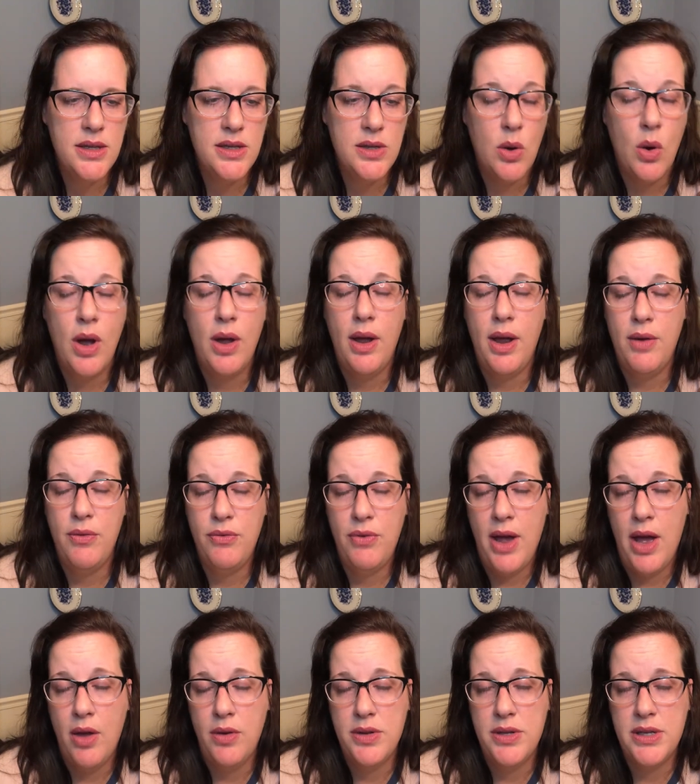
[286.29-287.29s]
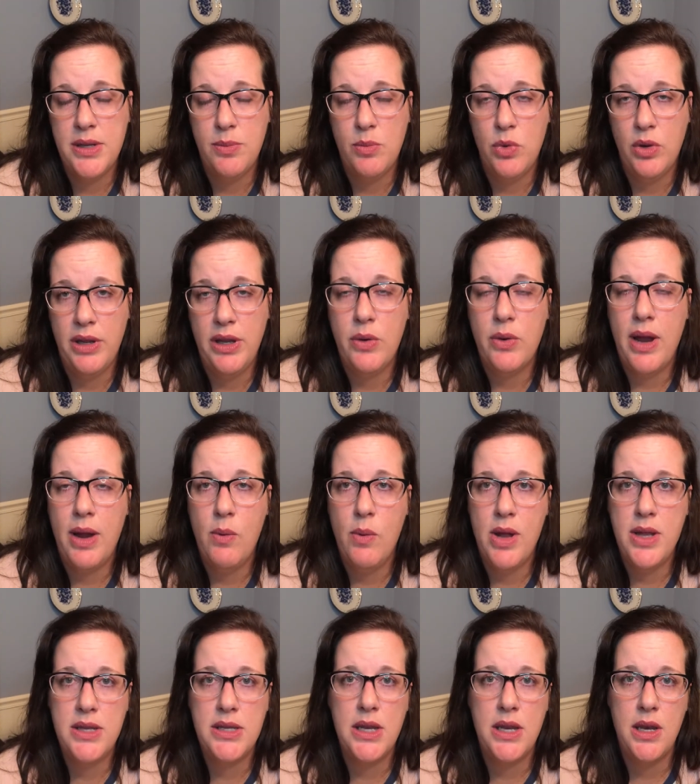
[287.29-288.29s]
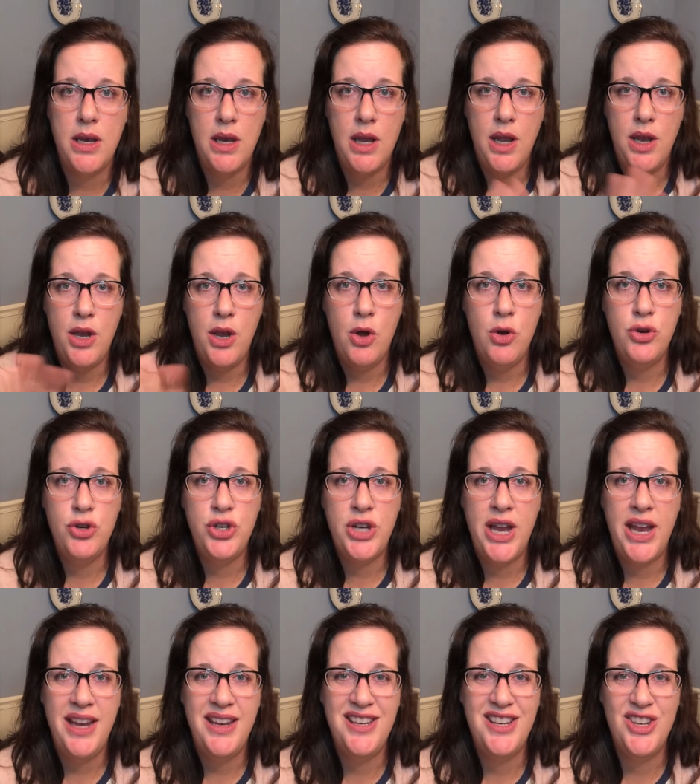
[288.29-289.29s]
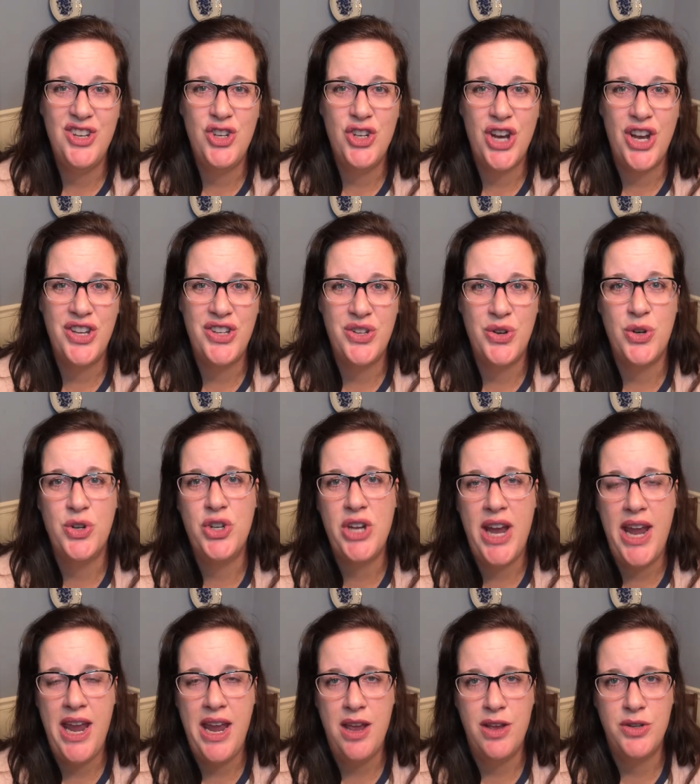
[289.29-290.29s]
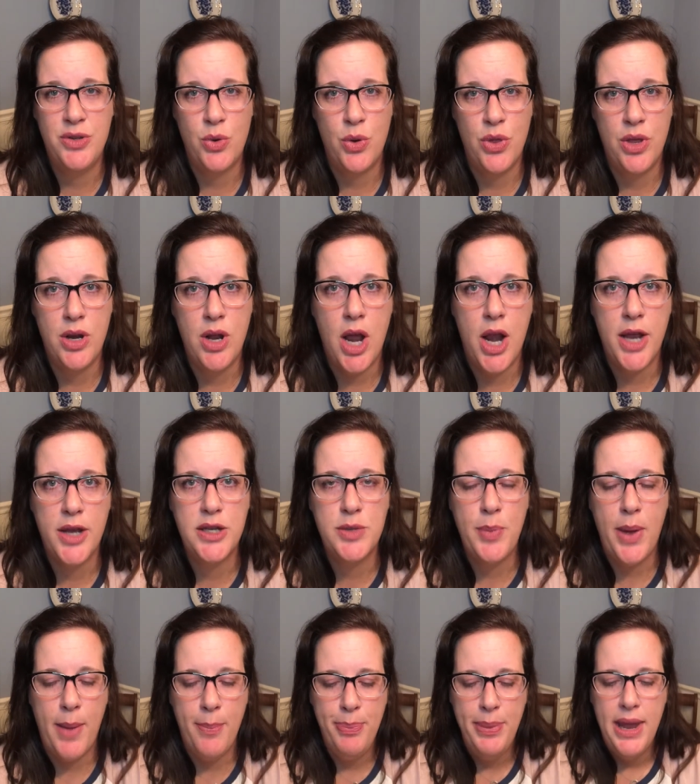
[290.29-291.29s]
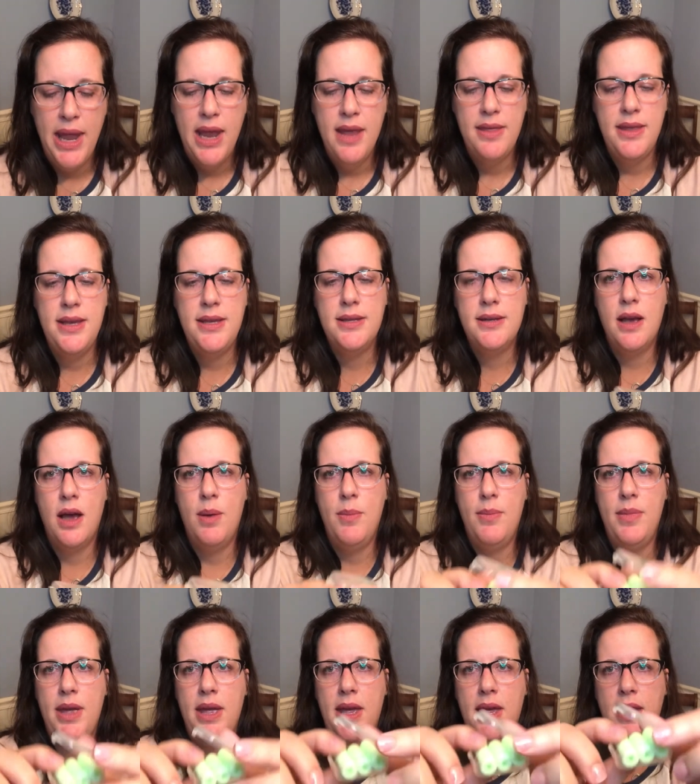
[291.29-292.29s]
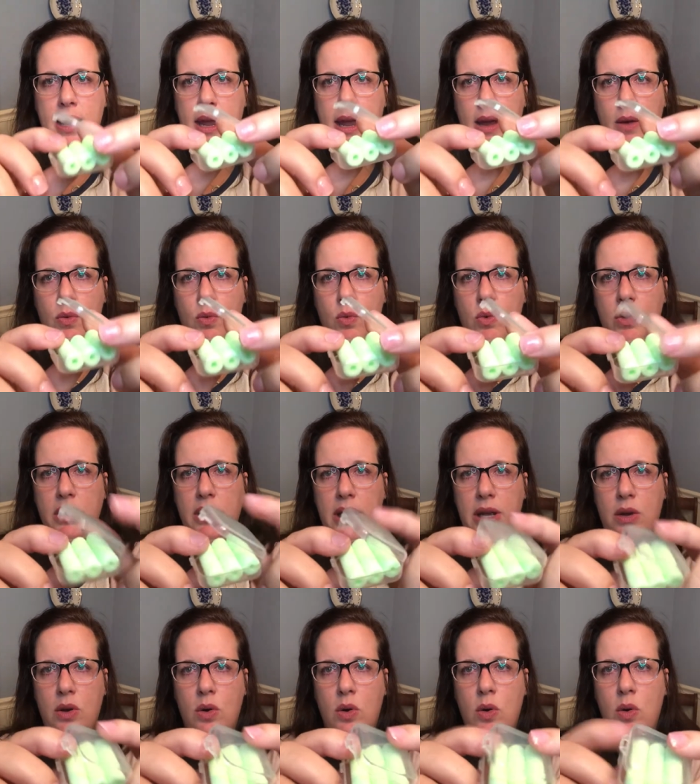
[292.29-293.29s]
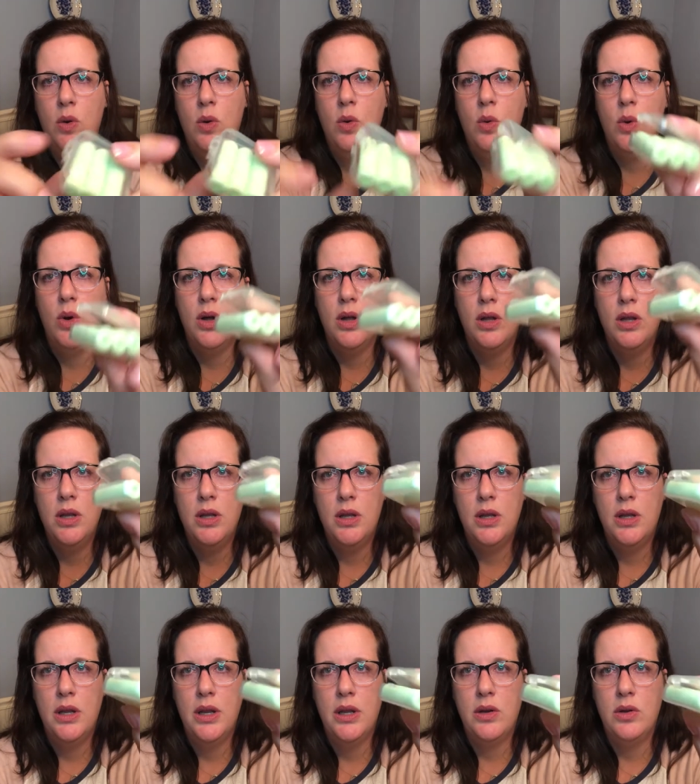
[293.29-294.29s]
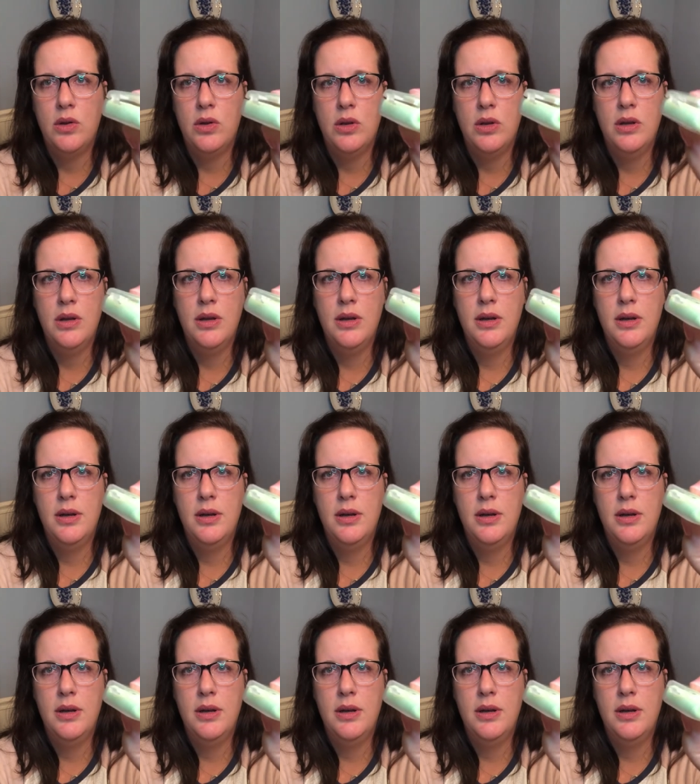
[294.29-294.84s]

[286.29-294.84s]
So I found some really great ones, and, and no shade to JES or J E S Orthodontics, but these come in a really cool little